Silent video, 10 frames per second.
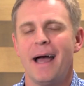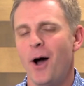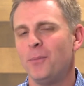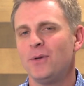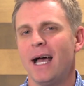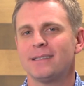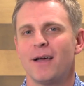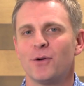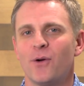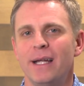I hope you guys
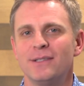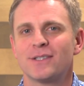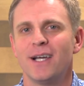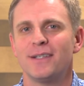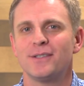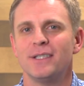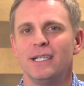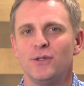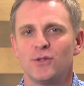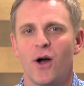have a great discussion
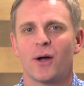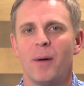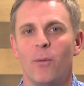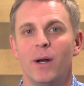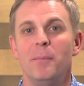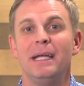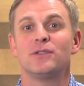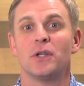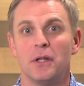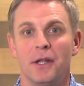as you talk about what it
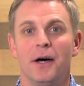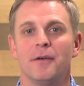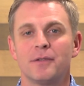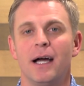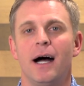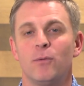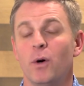means to love God.